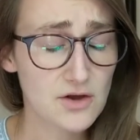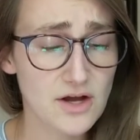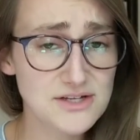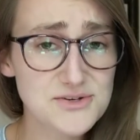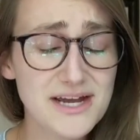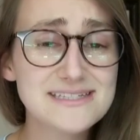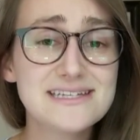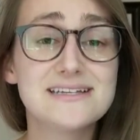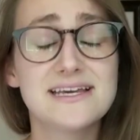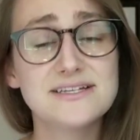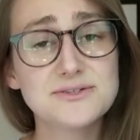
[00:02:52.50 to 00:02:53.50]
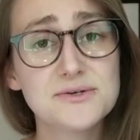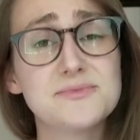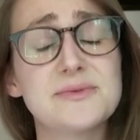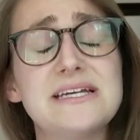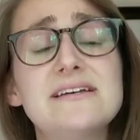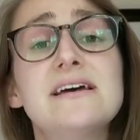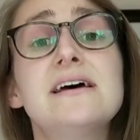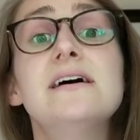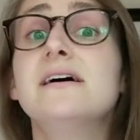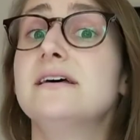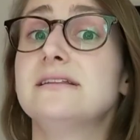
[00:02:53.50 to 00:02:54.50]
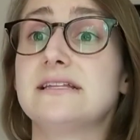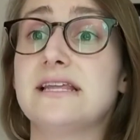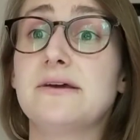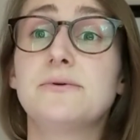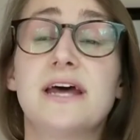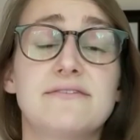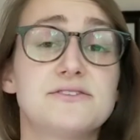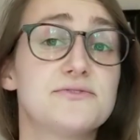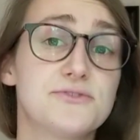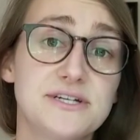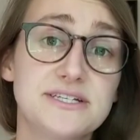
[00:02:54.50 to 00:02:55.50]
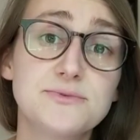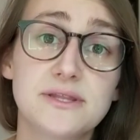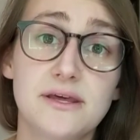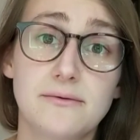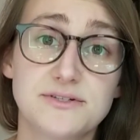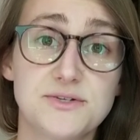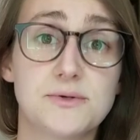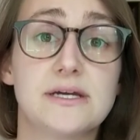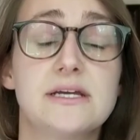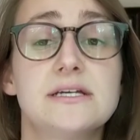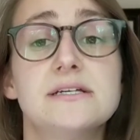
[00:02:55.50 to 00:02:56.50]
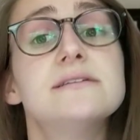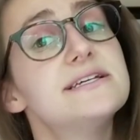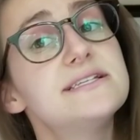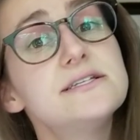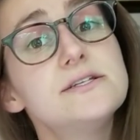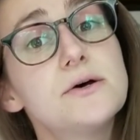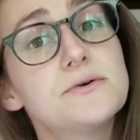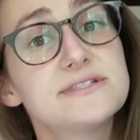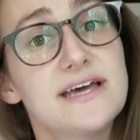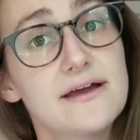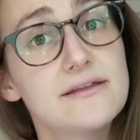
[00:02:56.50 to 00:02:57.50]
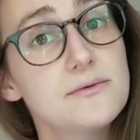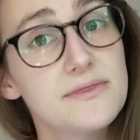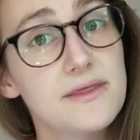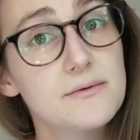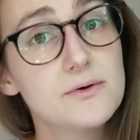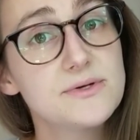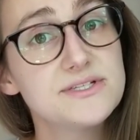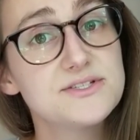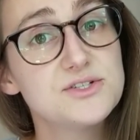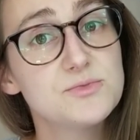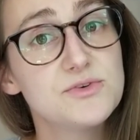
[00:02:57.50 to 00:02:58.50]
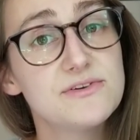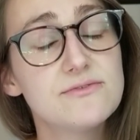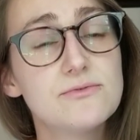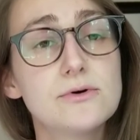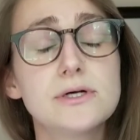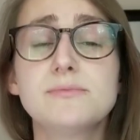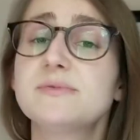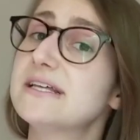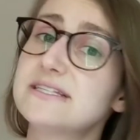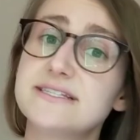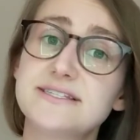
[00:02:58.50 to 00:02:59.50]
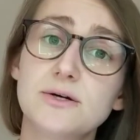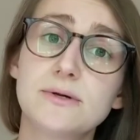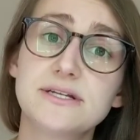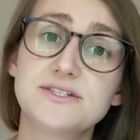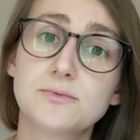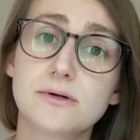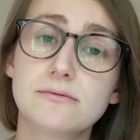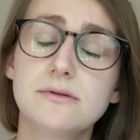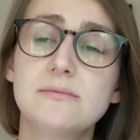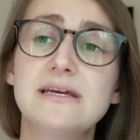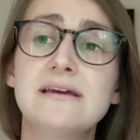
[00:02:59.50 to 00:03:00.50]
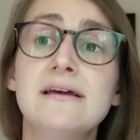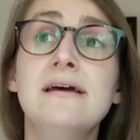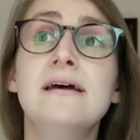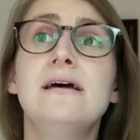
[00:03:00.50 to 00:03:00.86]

contract and they told me that they would have to freeze what they were doing. They didn't know exactly what they were going to do moving forward, that they still wanted to work with me,